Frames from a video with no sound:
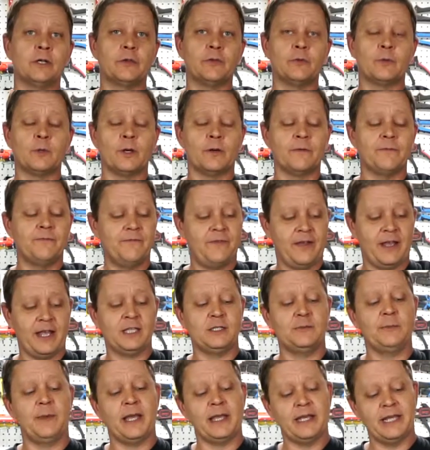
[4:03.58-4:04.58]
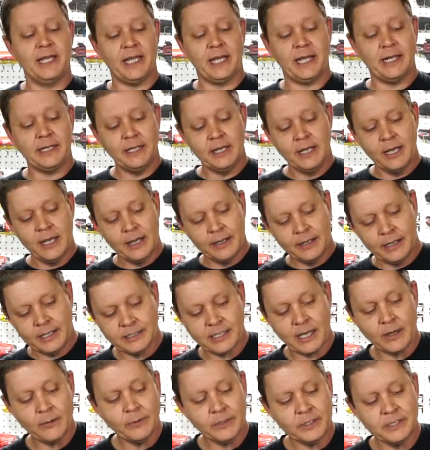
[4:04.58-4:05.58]
to throw our fans back in because
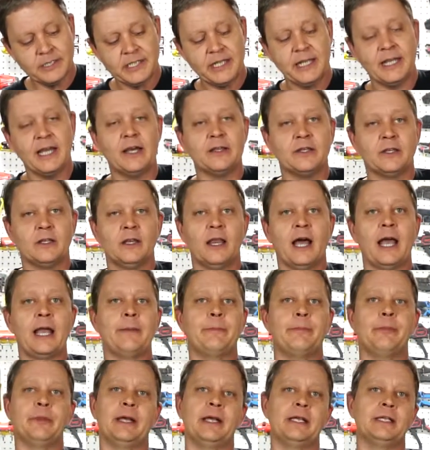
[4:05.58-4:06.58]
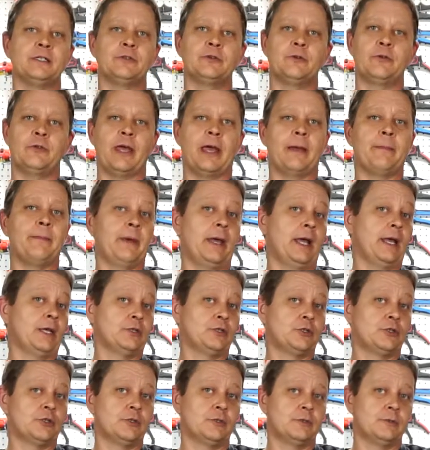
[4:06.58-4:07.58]
I want to see how the light plays through that mesh.